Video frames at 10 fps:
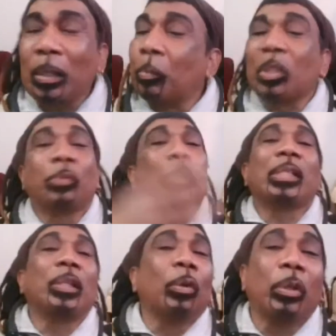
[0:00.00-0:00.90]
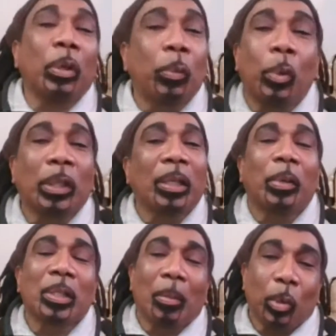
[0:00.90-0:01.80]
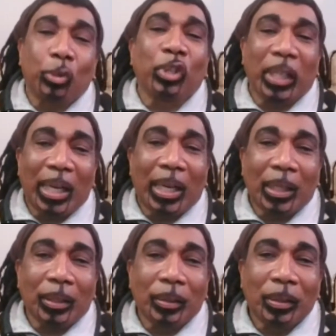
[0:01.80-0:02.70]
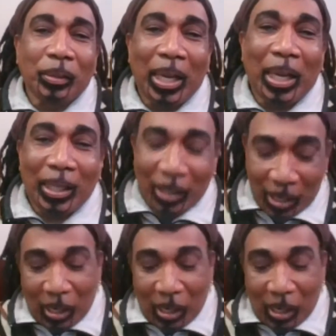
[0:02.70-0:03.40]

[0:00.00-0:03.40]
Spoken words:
It was West, the whole thing was about Trinidad, right?